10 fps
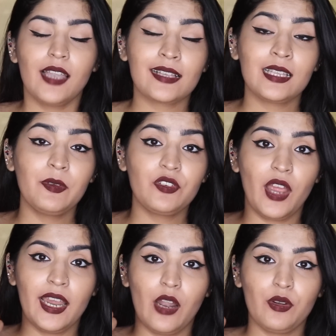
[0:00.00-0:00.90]
Next up, we
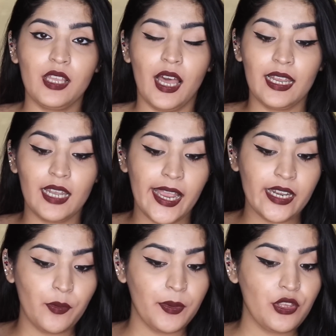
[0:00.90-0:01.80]
tried out the
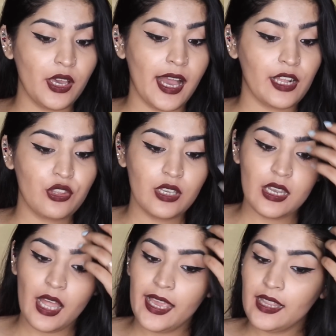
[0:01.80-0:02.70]
eyeliner, which I
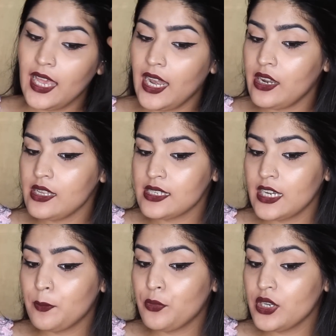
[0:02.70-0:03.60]
actually like. The eyeliner
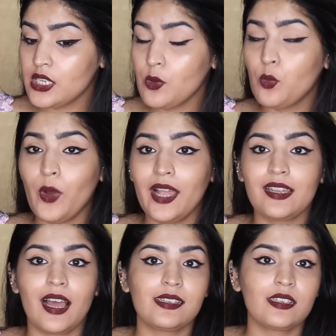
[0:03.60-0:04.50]
stayed pretty well.
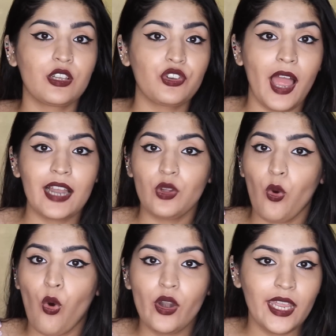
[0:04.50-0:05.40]
It hasn't
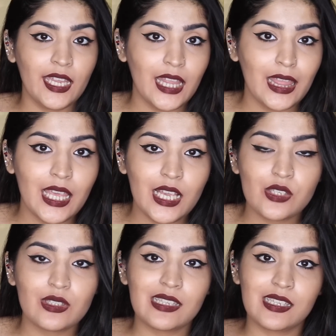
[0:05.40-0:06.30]
cracked or anything,
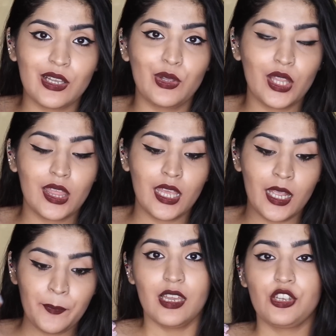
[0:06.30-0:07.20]
so that's a good
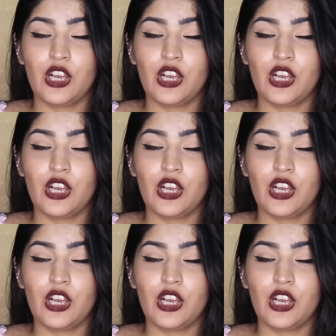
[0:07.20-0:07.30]
thing.